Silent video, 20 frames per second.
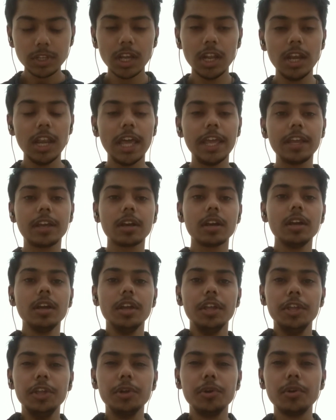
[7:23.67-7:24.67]
Like,
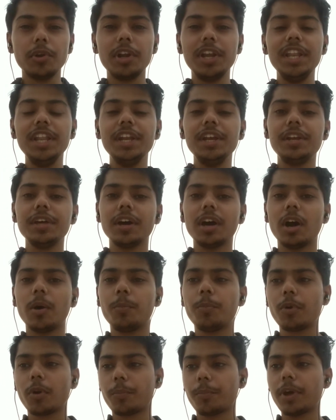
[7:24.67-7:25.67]
you don't need a
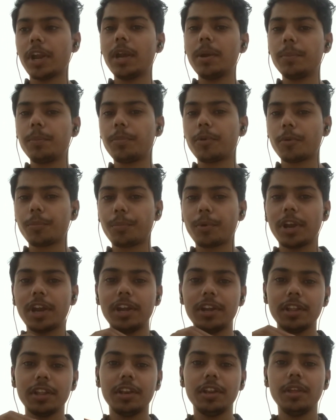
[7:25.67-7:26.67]

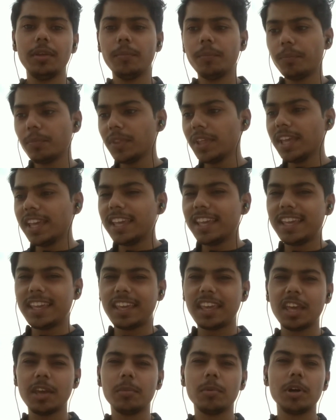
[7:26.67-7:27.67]
proprietary
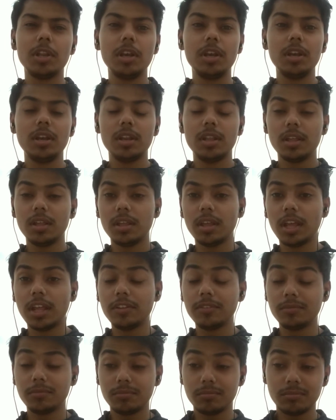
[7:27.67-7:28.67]
cable,
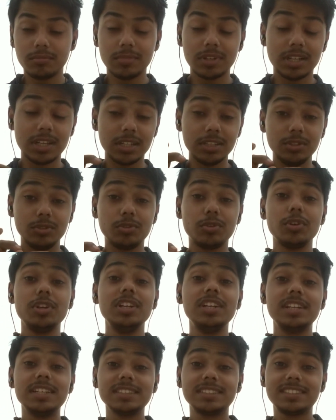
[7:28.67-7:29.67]
and you don't
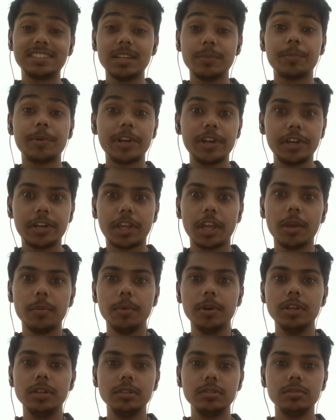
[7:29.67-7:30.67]
need a separate
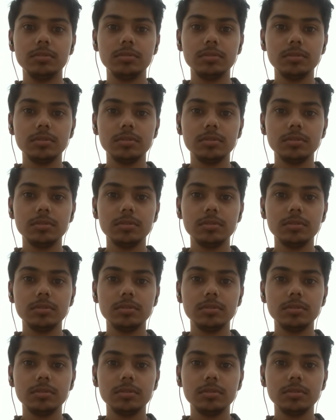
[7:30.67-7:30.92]
cable.